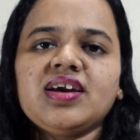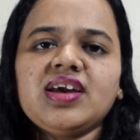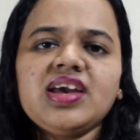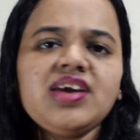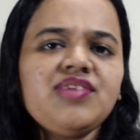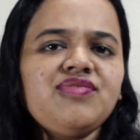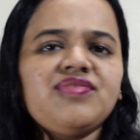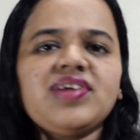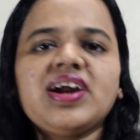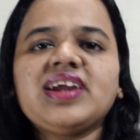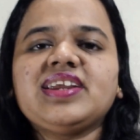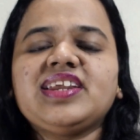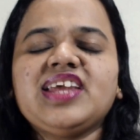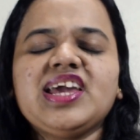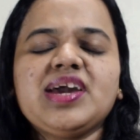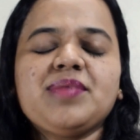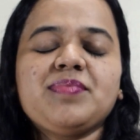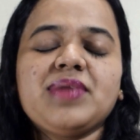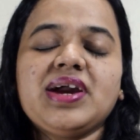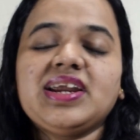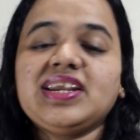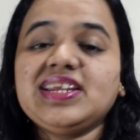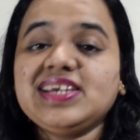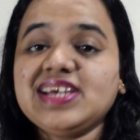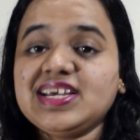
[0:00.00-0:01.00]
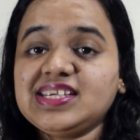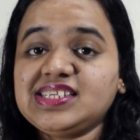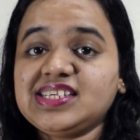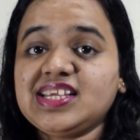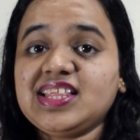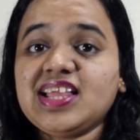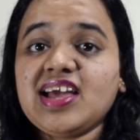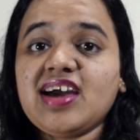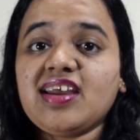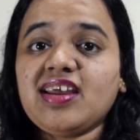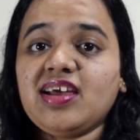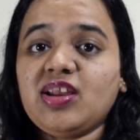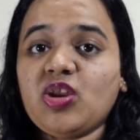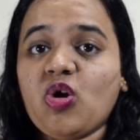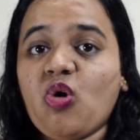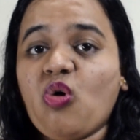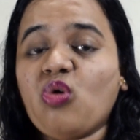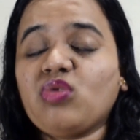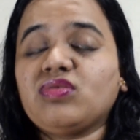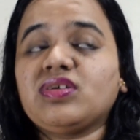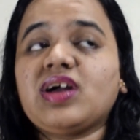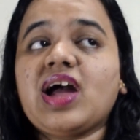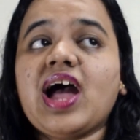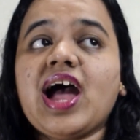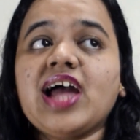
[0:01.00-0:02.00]
If I take my DSLR
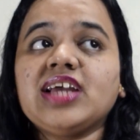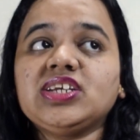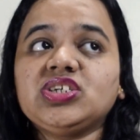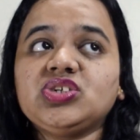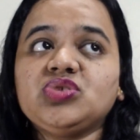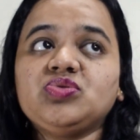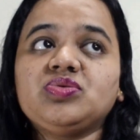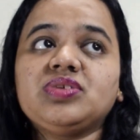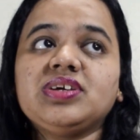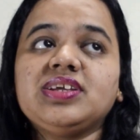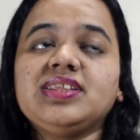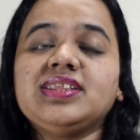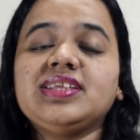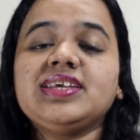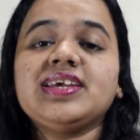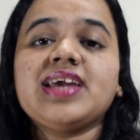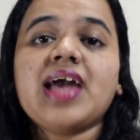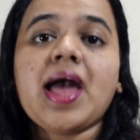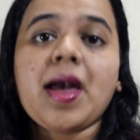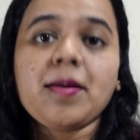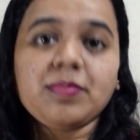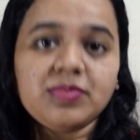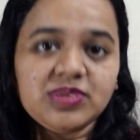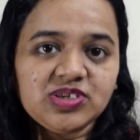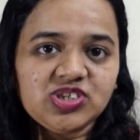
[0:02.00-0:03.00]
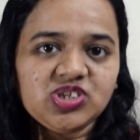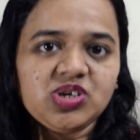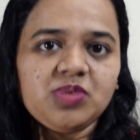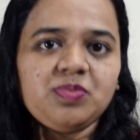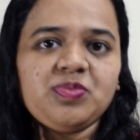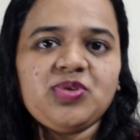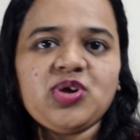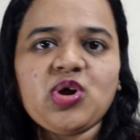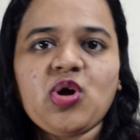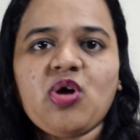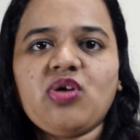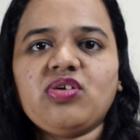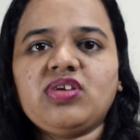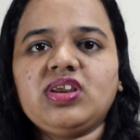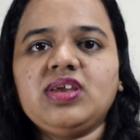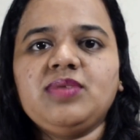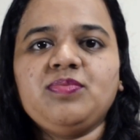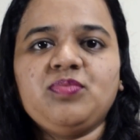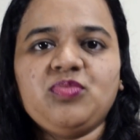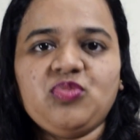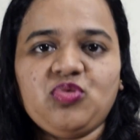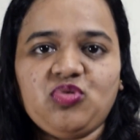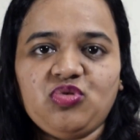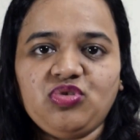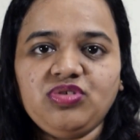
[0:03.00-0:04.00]
along, I shoot in the aperture priority
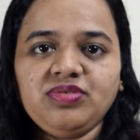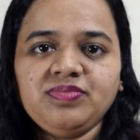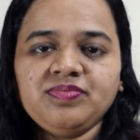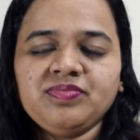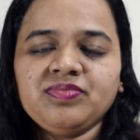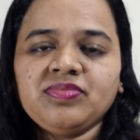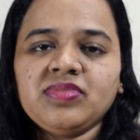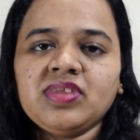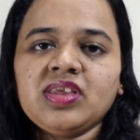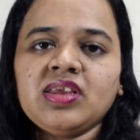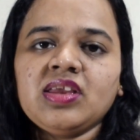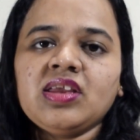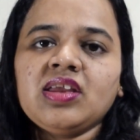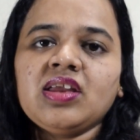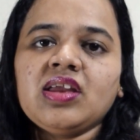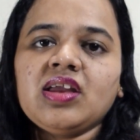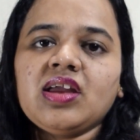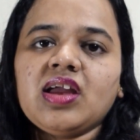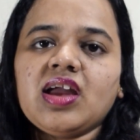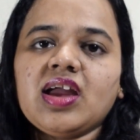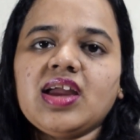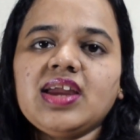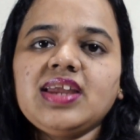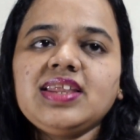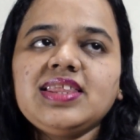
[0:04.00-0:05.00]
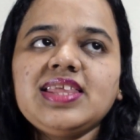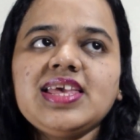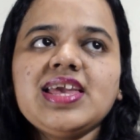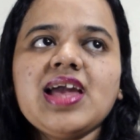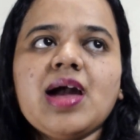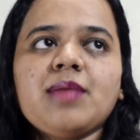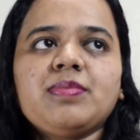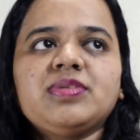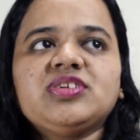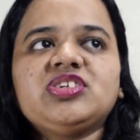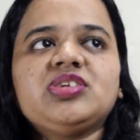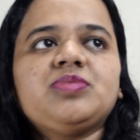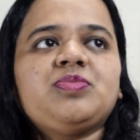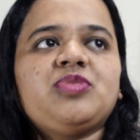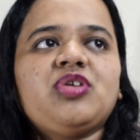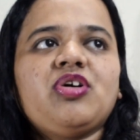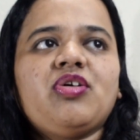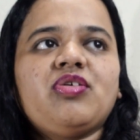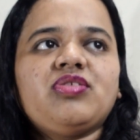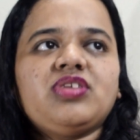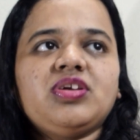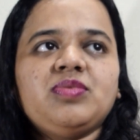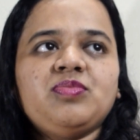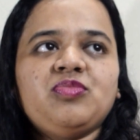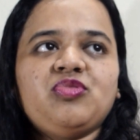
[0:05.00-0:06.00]
mode. In the aperture
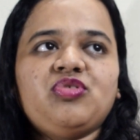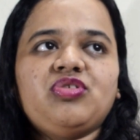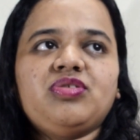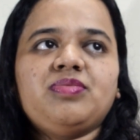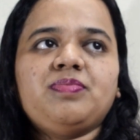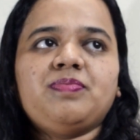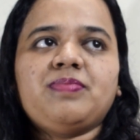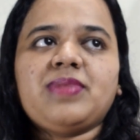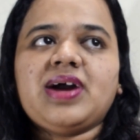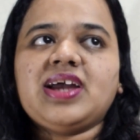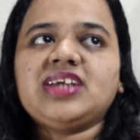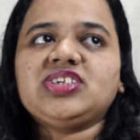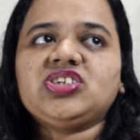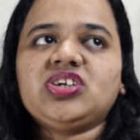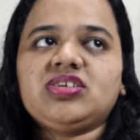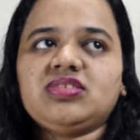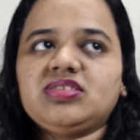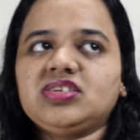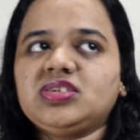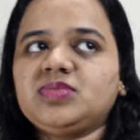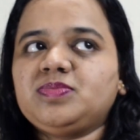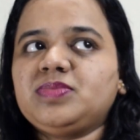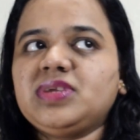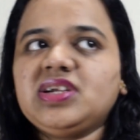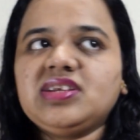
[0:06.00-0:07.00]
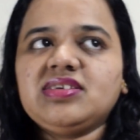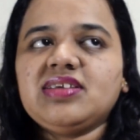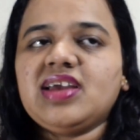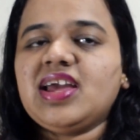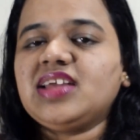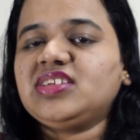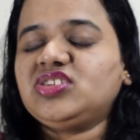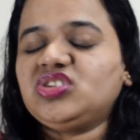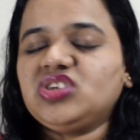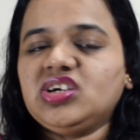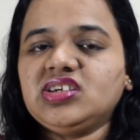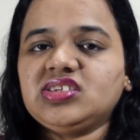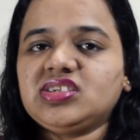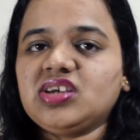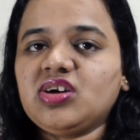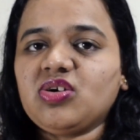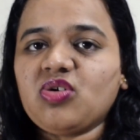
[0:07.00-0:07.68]
priority mode, my shutter speed adjusts